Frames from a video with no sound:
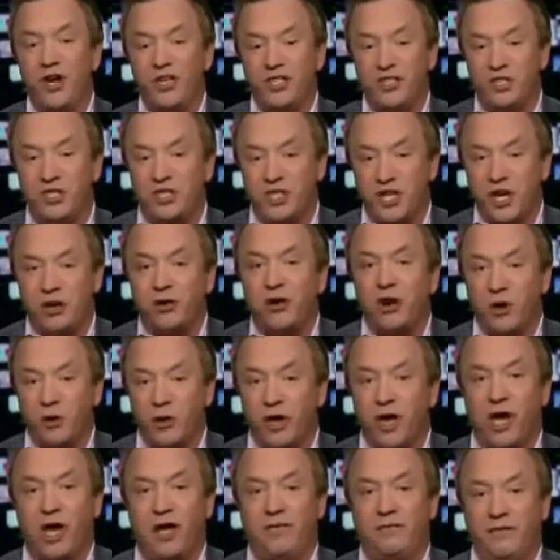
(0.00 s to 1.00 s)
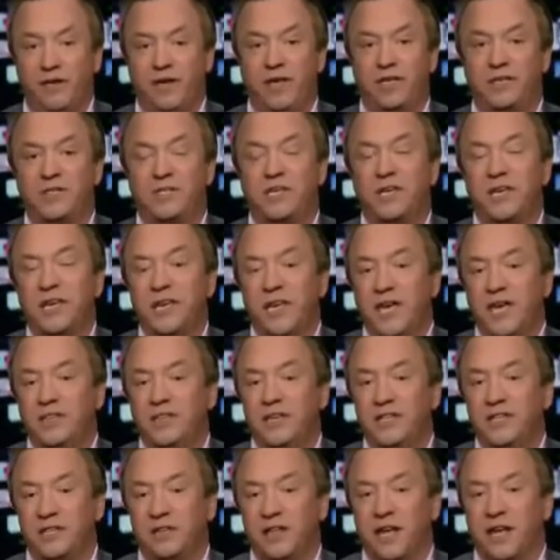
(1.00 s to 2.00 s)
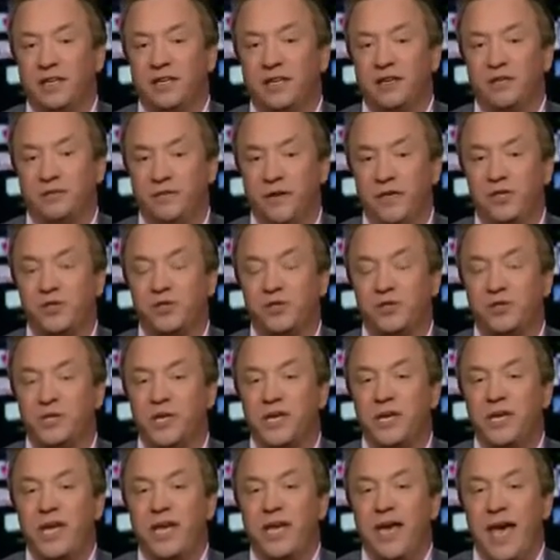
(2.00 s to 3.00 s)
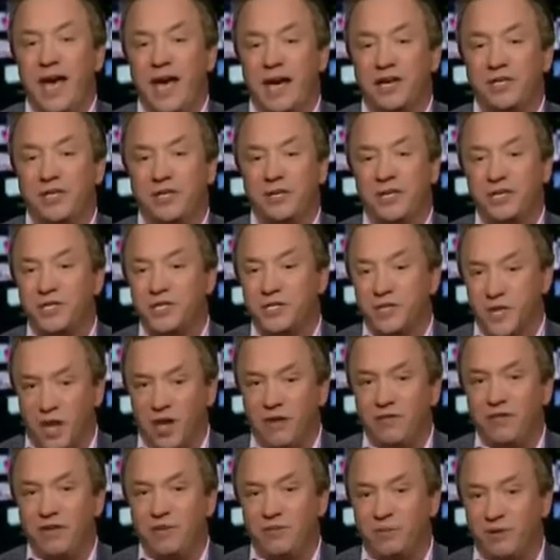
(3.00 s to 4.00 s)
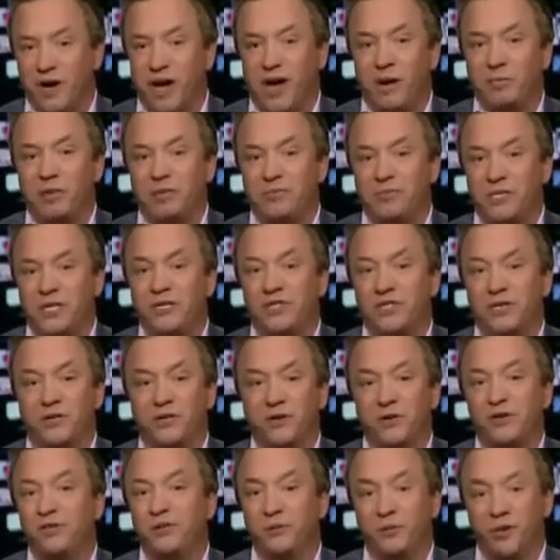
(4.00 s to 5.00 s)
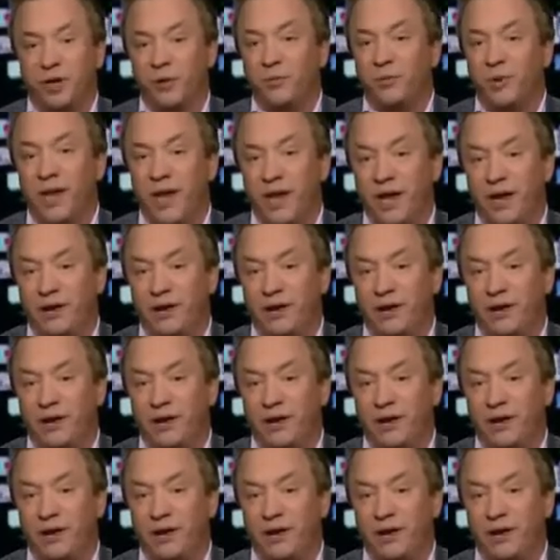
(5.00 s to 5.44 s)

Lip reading: zero confidence in these elected officials actually solving problems until there's real pain. All right.